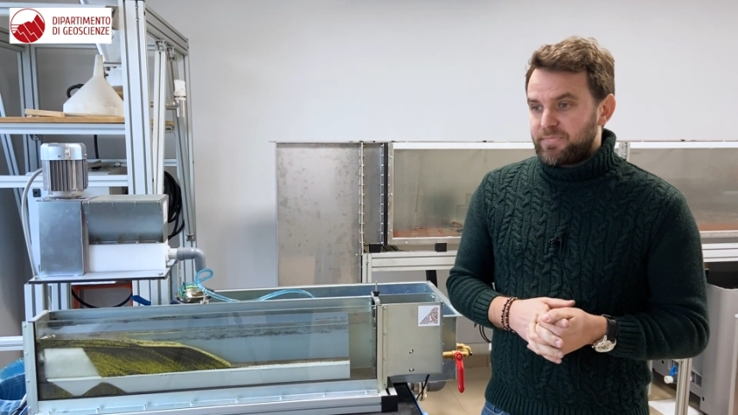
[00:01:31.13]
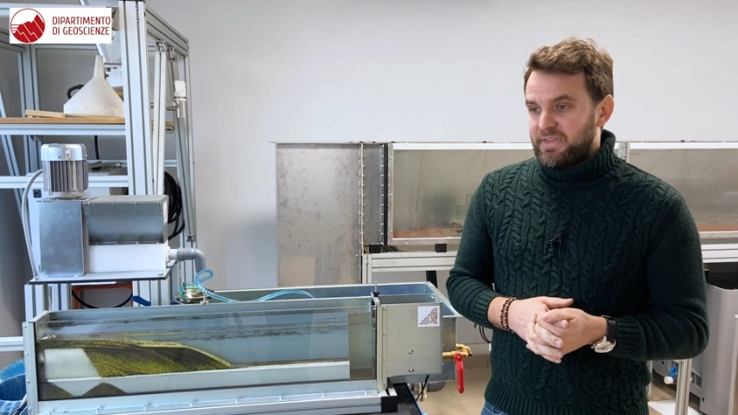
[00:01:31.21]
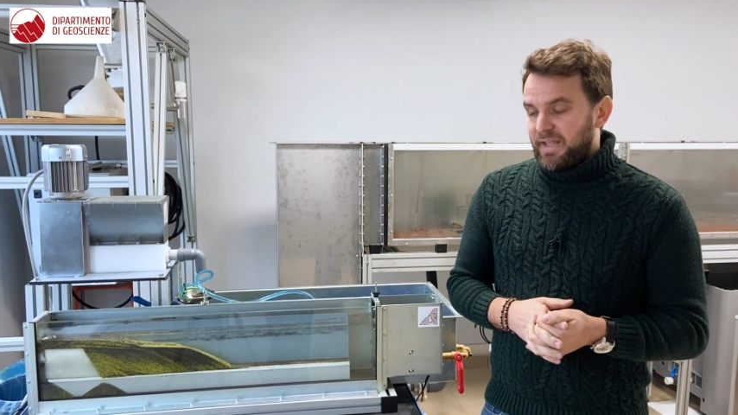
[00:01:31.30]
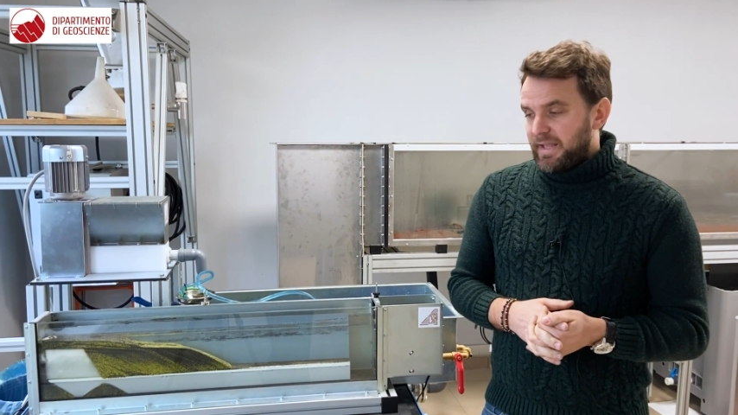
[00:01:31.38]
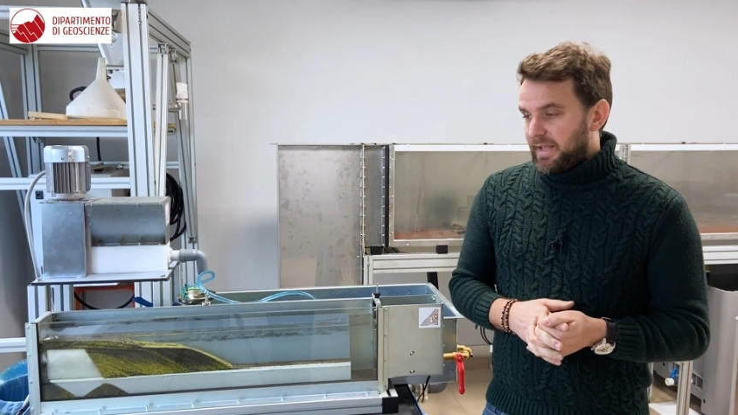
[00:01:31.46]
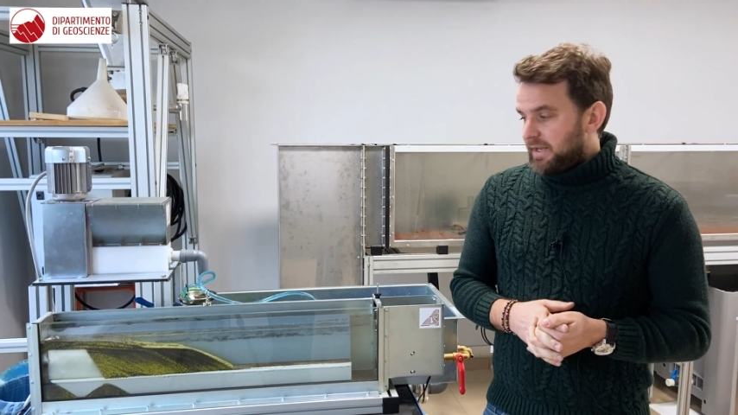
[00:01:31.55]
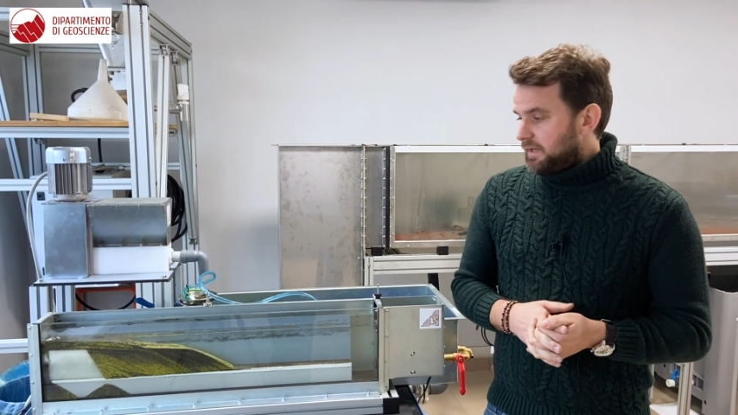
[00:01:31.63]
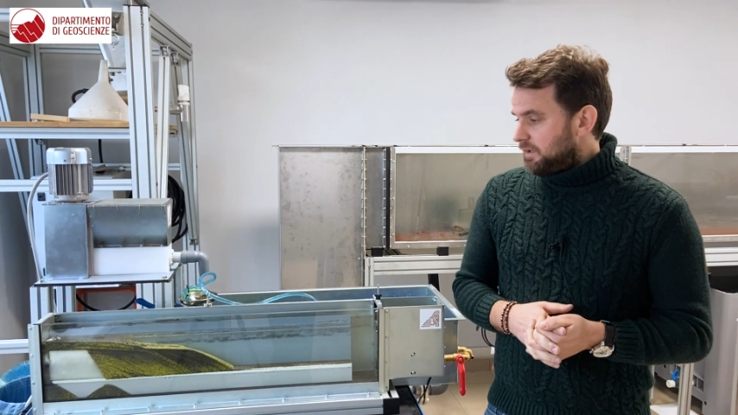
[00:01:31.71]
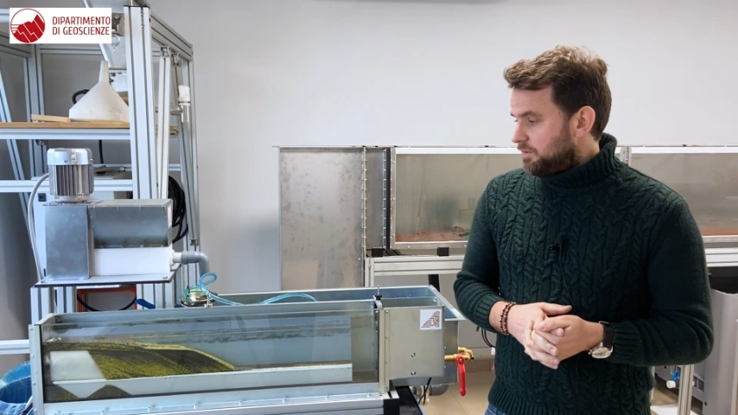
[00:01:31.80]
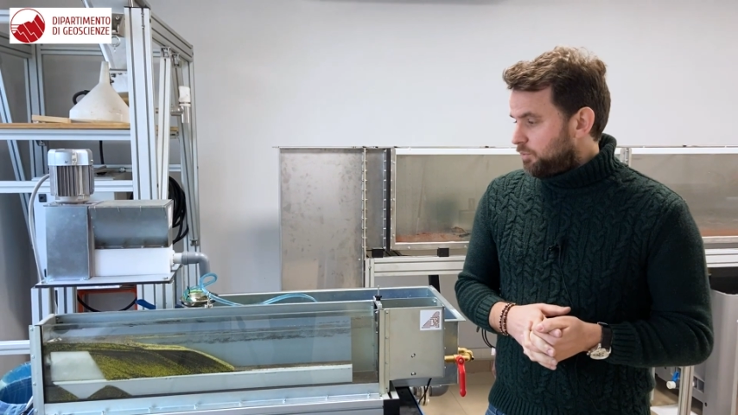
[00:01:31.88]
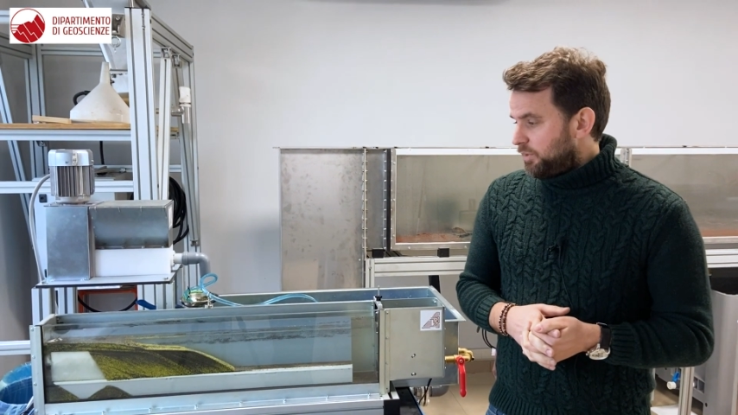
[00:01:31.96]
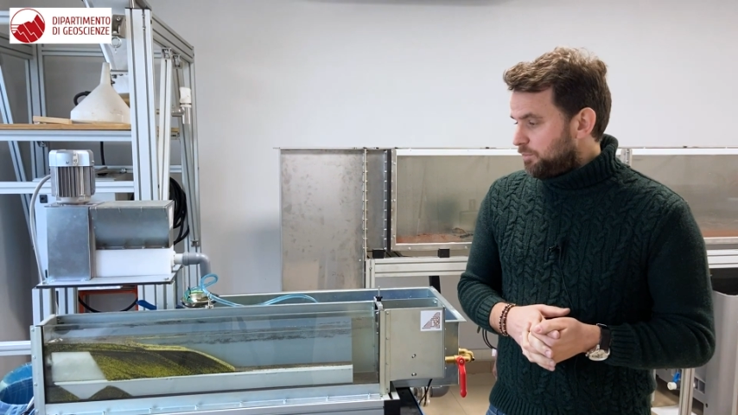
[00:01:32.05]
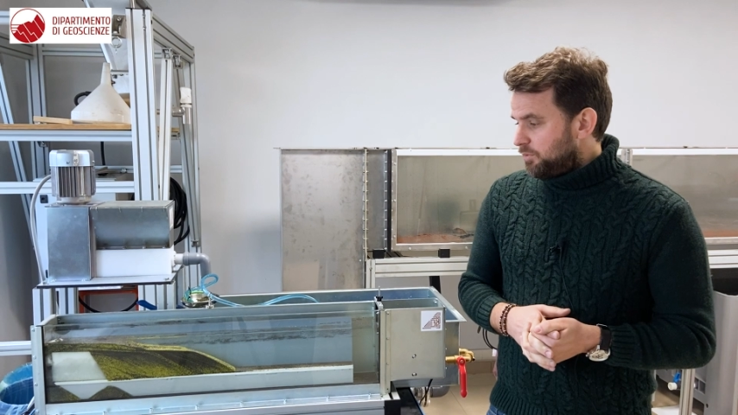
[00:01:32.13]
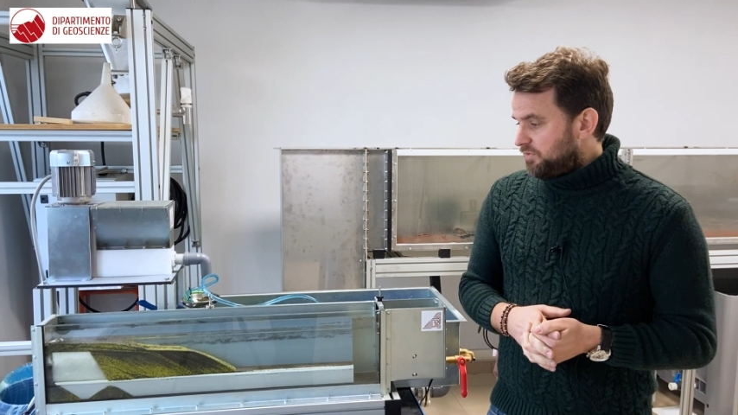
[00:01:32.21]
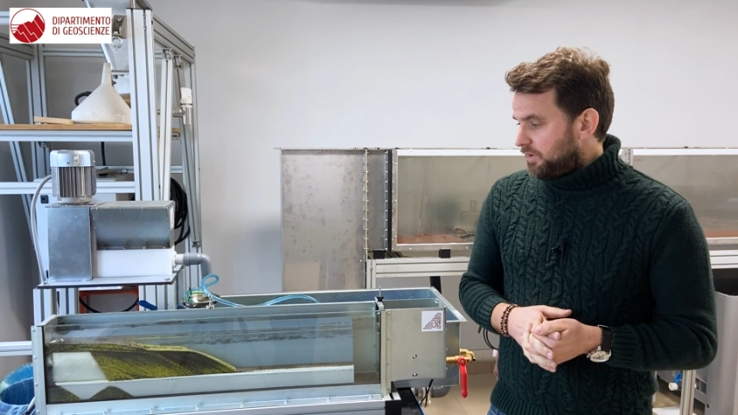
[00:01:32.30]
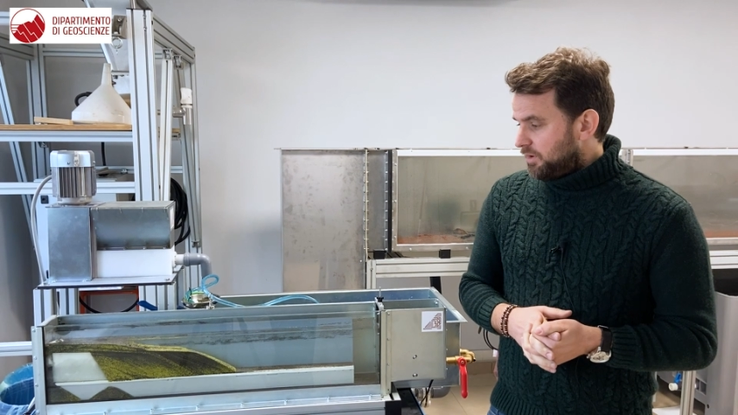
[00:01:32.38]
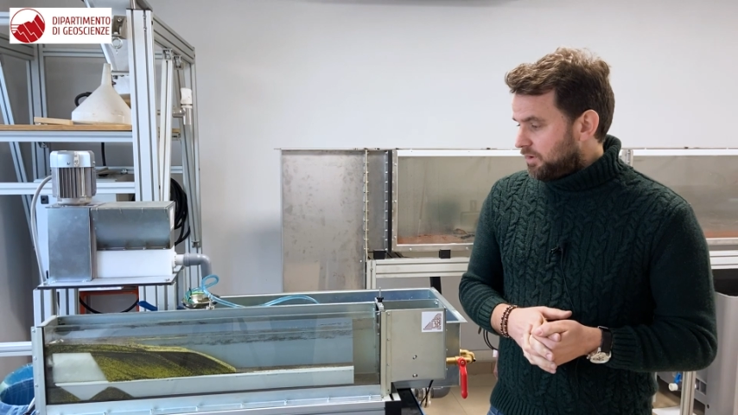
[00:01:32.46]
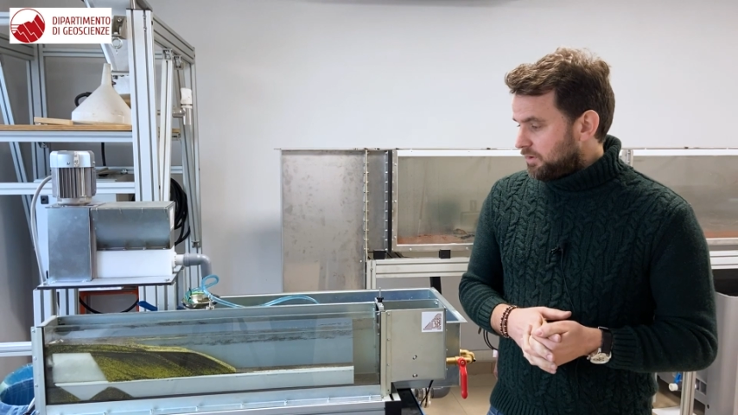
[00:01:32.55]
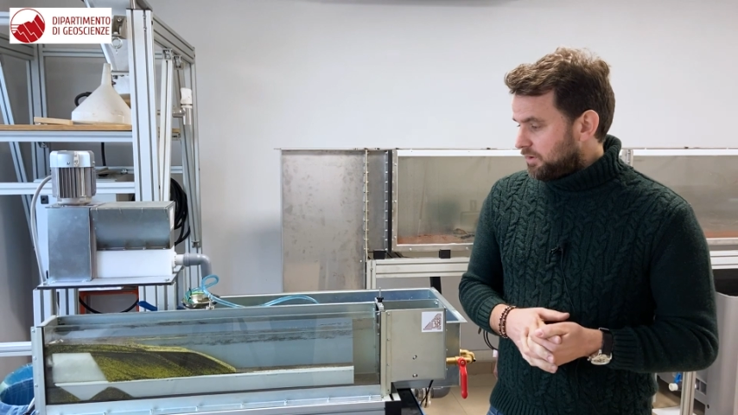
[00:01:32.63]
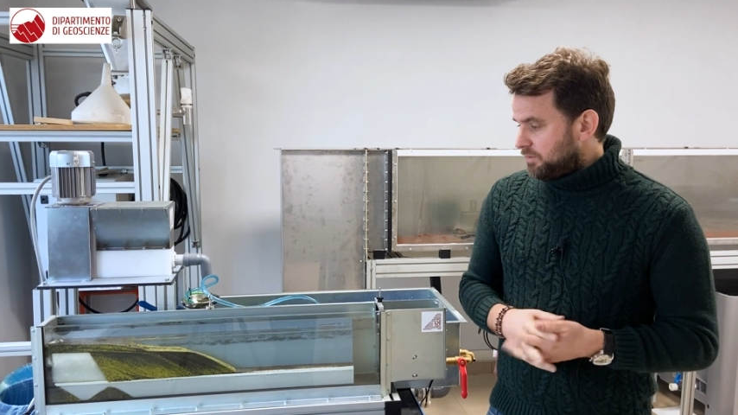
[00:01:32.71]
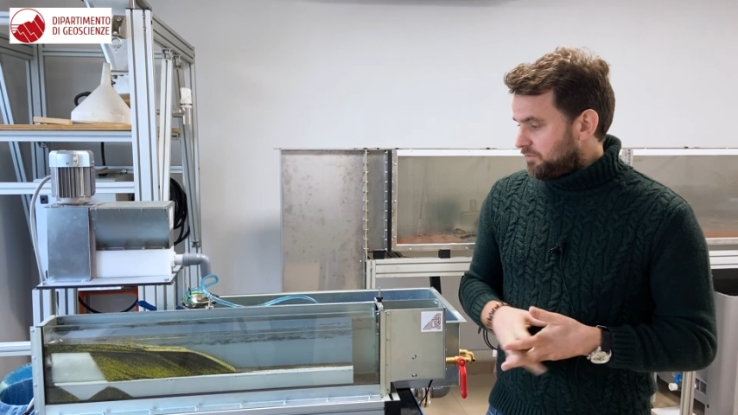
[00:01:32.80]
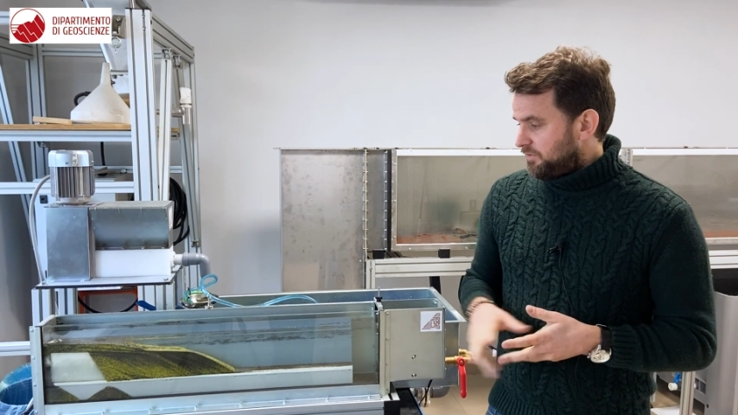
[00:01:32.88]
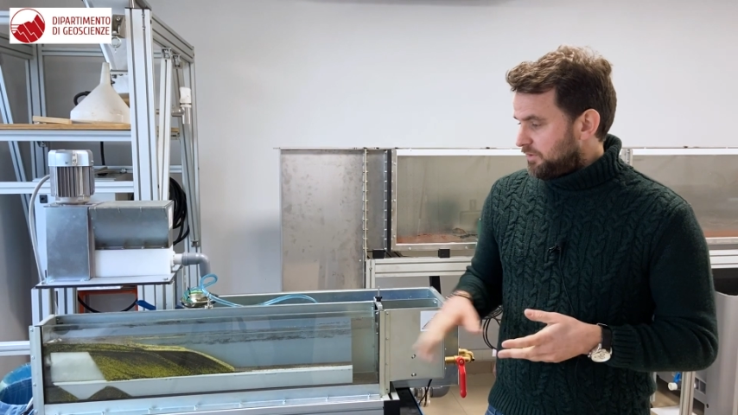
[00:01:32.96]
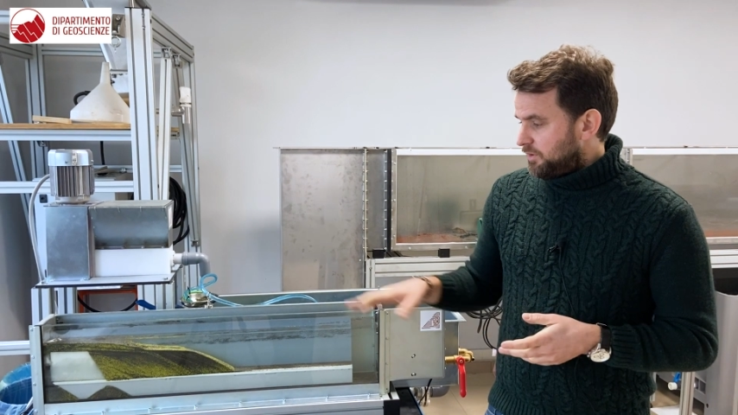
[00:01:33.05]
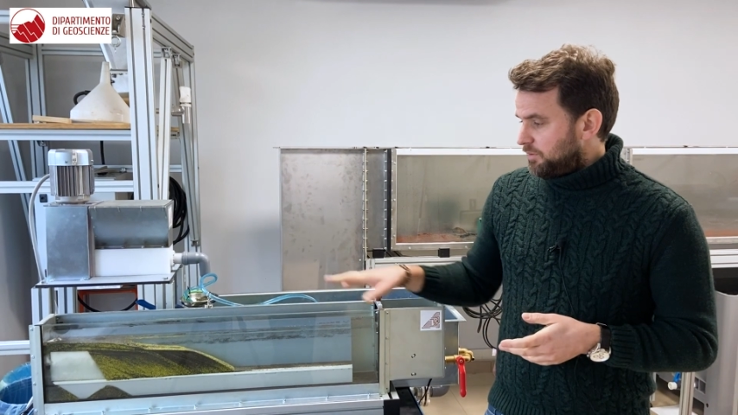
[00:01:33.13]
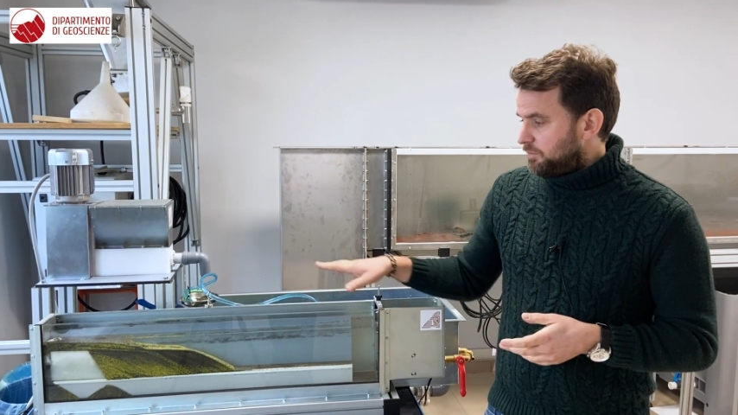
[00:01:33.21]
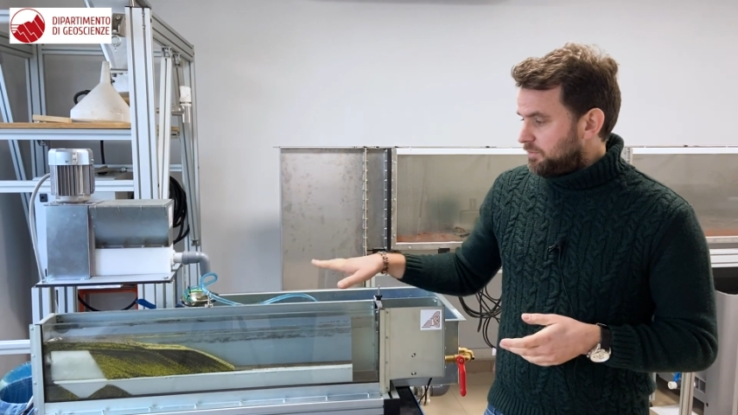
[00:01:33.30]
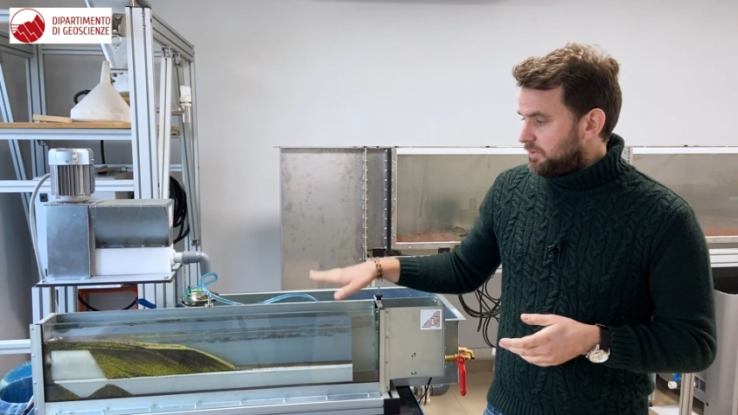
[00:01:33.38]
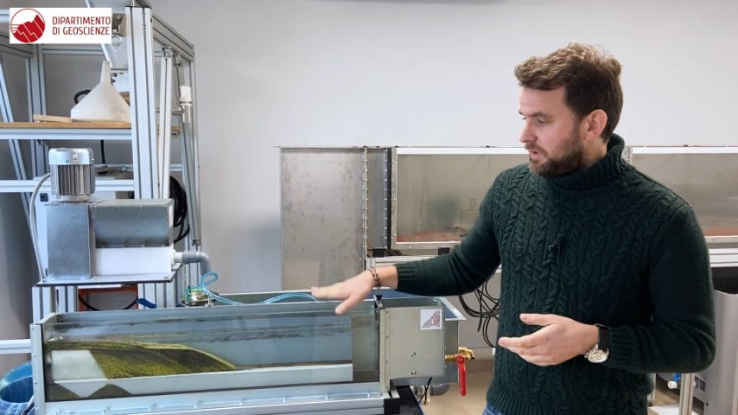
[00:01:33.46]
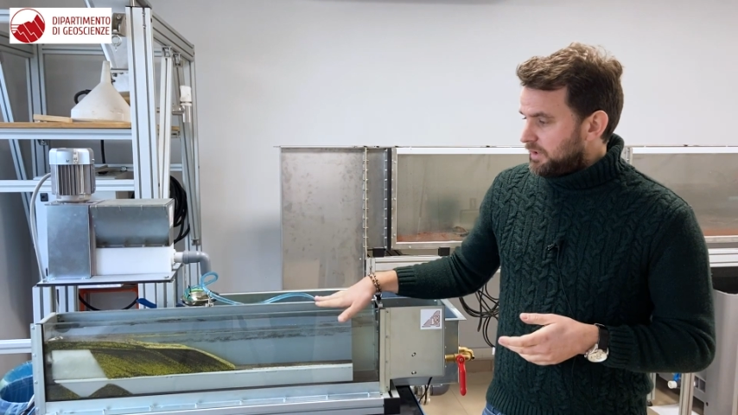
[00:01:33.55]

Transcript: Then we move on from